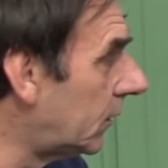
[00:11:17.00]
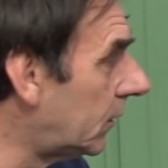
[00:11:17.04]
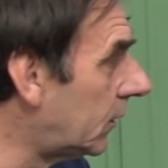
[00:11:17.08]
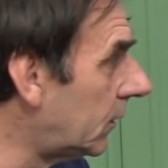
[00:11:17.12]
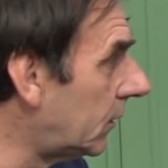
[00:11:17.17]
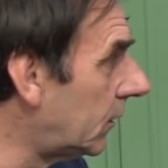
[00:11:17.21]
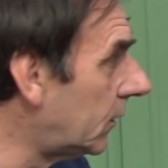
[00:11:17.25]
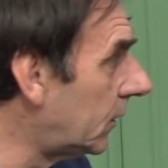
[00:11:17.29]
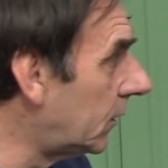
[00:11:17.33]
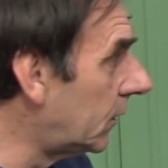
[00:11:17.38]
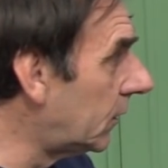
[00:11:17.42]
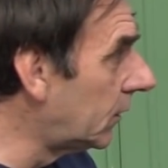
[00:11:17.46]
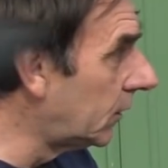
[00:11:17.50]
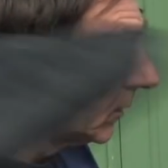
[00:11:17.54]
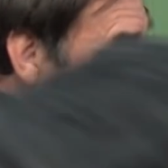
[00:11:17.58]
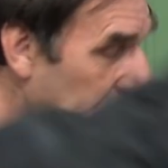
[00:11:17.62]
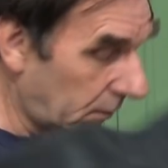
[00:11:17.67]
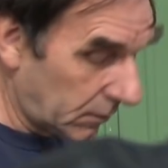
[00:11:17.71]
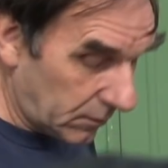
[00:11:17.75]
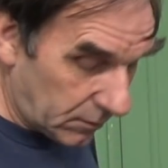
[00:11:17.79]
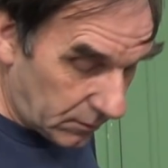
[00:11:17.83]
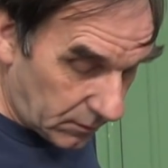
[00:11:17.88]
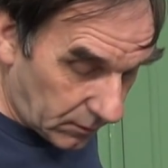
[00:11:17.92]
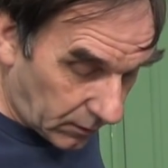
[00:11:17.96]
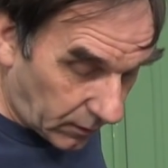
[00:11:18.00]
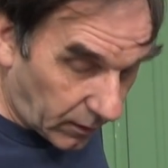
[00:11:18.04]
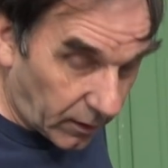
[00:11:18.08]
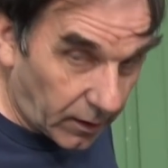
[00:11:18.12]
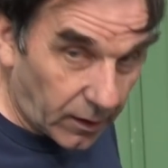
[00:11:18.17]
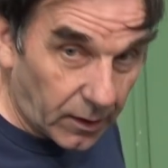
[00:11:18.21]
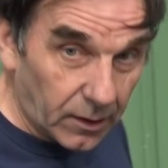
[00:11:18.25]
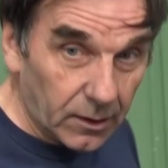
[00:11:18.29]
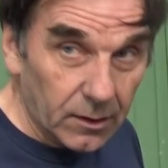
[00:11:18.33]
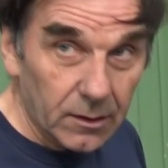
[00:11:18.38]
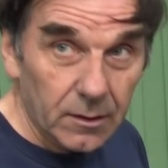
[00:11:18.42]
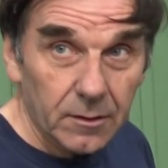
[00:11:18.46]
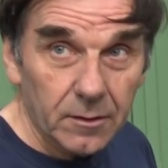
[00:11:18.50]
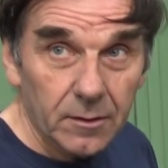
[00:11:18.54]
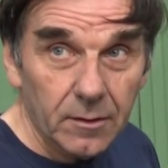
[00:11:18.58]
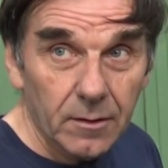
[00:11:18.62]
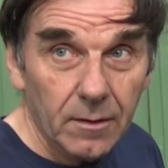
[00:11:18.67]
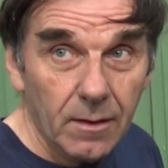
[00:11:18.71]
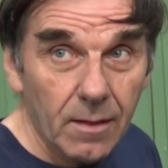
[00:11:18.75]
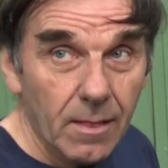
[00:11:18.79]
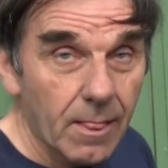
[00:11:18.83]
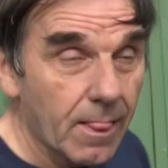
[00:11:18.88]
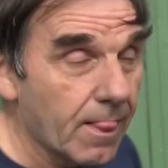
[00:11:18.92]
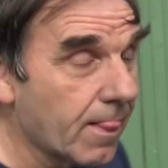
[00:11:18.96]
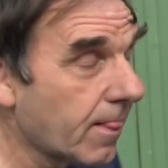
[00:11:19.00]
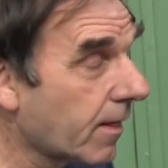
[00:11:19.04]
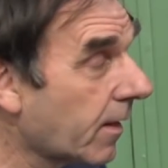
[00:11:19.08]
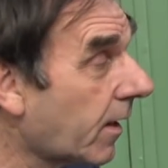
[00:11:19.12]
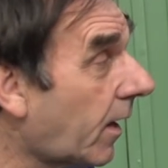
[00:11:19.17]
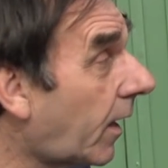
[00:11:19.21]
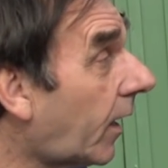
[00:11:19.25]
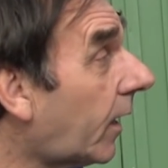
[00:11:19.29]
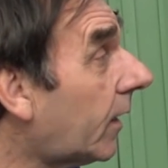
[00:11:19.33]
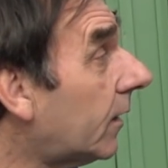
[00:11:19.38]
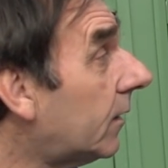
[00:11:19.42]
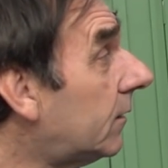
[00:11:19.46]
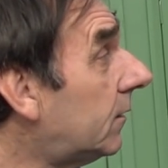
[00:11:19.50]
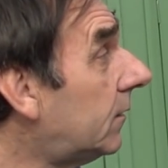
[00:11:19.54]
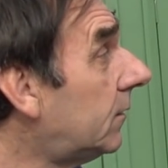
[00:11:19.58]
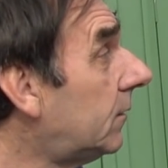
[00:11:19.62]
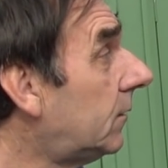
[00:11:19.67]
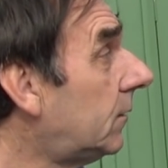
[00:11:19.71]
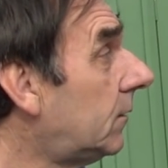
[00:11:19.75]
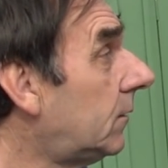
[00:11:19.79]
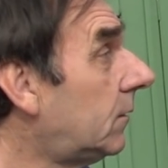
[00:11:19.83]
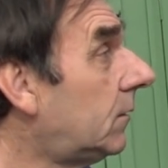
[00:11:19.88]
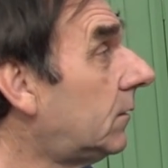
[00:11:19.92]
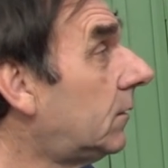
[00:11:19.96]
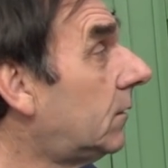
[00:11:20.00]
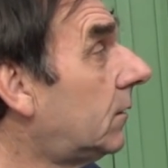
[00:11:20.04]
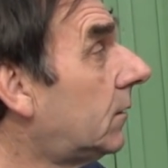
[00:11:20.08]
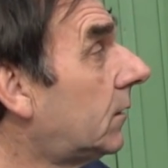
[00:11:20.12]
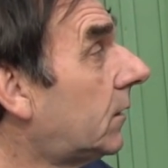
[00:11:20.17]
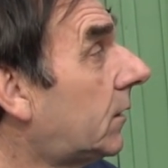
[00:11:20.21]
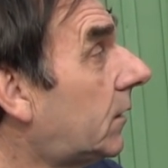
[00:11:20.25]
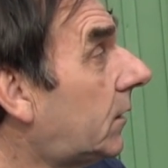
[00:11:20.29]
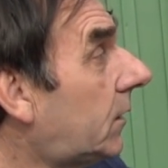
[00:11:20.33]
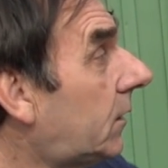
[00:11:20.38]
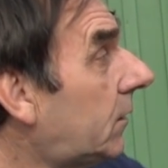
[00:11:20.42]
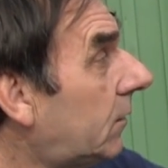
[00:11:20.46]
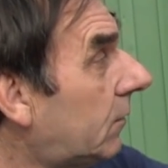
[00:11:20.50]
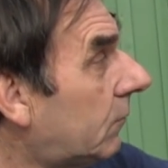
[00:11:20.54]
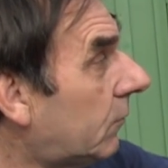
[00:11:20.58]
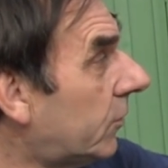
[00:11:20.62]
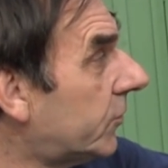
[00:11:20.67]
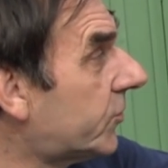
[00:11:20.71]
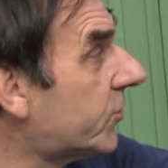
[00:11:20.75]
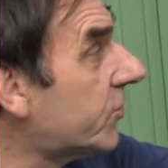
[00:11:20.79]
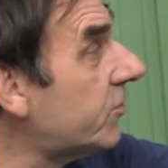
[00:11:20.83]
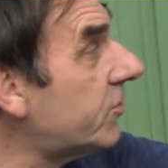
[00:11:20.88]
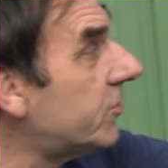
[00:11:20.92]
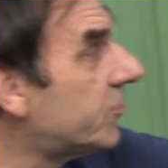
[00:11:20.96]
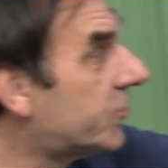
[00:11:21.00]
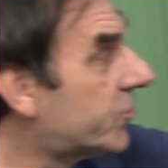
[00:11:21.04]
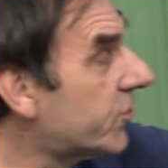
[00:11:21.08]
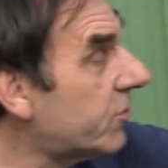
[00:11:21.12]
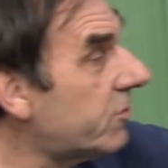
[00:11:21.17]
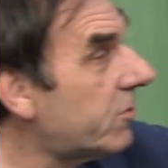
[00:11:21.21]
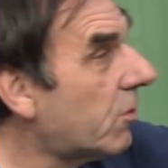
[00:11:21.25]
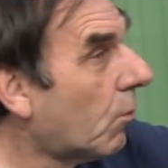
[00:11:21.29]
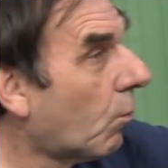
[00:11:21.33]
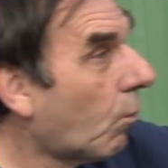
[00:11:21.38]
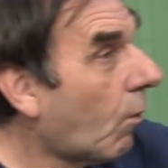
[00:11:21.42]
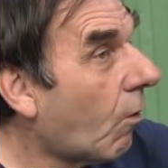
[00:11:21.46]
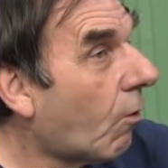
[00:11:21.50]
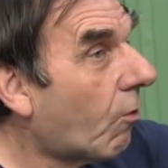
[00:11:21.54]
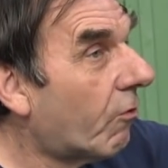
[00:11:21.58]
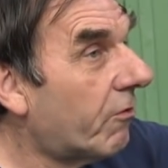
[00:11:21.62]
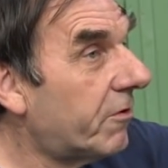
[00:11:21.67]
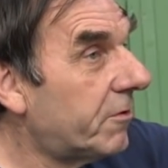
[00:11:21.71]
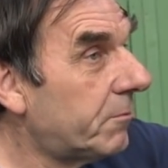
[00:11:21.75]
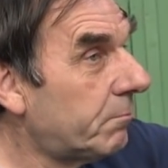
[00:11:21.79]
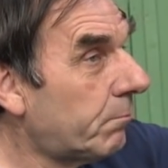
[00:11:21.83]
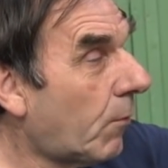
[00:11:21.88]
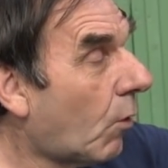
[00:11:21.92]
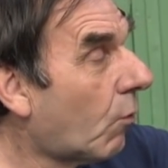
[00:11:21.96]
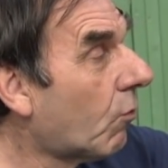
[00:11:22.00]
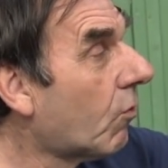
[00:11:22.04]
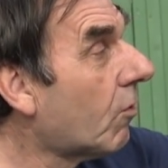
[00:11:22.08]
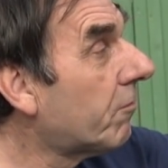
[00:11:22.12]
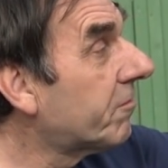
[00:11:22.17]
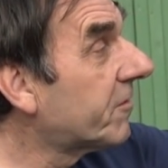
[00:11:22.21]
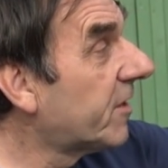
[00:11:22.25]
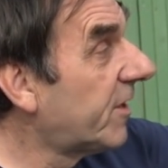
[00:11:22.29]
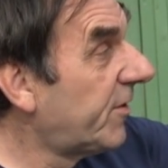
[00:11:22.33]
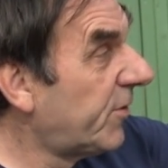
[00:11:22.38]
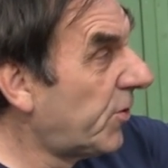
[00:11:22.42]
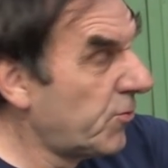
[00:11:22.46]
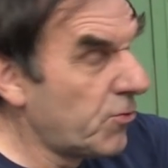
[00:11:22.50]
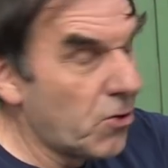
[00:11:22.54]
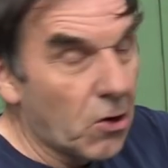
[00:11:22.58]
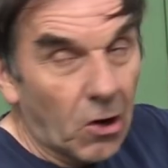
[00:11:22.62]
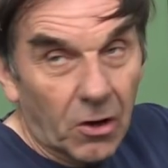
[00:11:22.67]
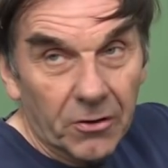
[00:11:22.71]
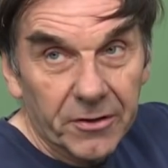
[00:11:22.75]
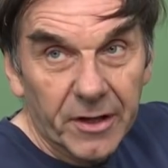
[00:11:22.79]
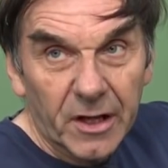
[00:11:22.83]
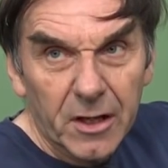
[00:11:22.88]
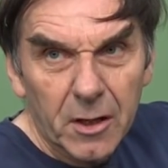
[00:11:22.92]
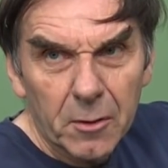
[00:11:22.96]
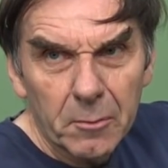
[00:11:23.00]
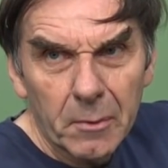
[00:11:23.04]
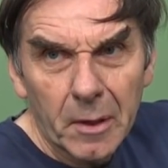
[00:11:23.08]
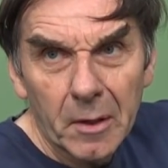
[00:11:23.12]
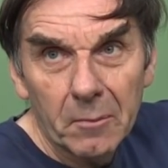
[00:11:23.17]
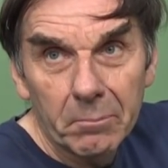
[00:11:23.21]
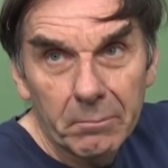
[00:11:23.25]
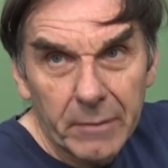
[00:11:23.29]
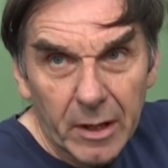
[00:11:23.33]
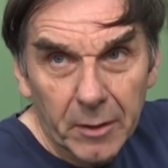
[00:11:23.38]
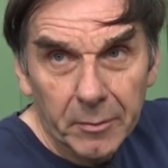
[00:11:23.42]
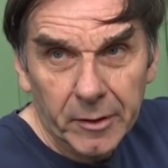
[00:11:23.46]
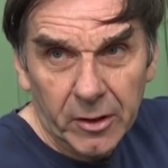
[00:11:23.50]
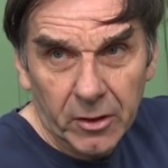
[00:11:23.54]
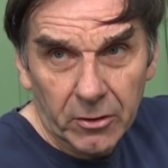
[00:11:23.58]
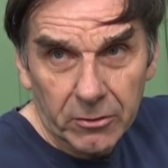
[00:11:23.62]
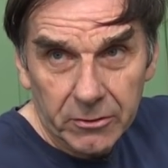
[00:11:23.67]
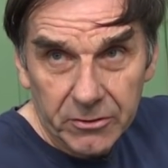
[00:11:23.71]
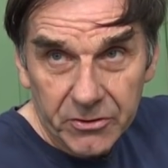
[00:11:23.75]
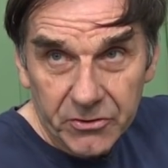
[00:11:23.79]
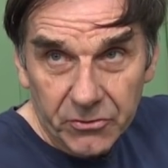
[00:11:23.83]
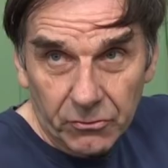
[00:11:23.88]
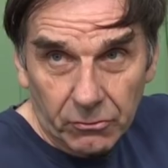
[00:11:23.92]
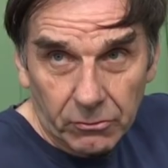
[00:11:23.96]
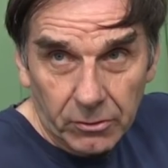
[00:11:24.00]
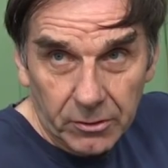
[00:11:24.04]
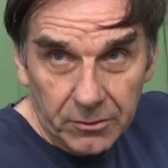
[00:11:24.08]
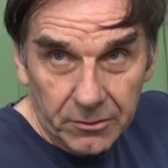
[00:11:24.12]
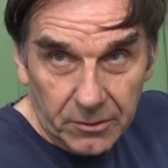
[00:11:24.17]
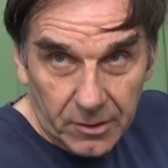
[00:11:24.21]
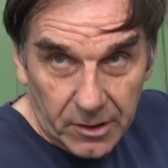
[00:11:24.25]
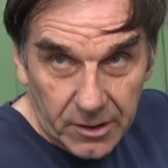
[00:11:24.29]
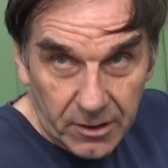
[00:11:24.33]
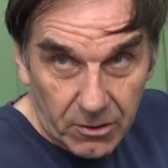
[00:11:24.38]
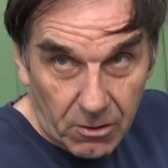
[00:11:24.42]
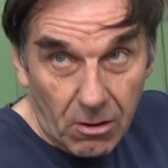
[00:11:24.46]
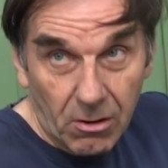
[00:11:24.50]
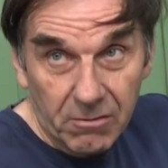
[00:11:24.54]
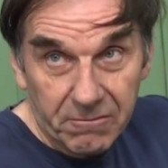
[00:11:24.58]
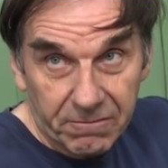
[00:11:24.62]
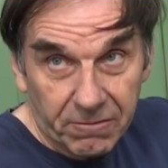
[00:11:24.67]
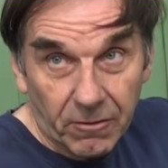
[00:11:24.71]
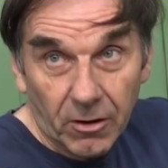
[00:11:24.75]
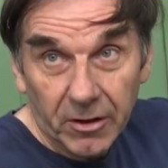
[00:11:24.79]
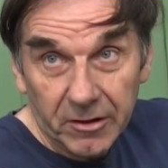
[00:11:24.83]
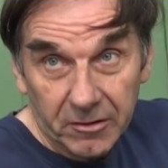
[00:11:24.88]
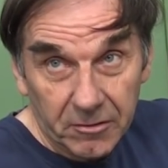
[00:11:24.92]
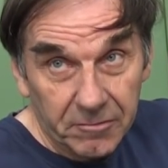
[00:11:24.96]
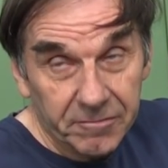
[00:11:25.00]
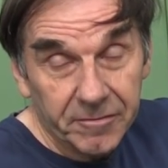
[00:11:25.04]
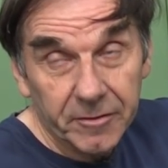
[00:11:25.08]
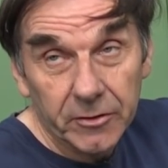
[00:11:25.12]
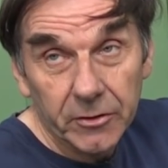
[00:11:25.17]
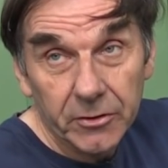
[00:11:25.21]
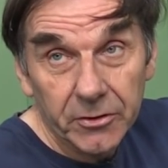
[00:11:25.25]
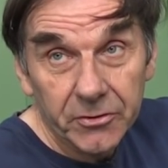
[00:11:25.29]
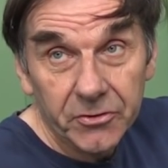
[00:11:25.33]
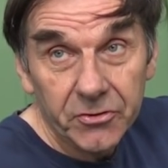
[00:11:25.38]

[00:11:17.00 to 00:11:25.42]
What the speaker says: engines, and they say you've got the two fighters either side you. But during the war, more often than not, a mid-upper gunner saw a night fighter first.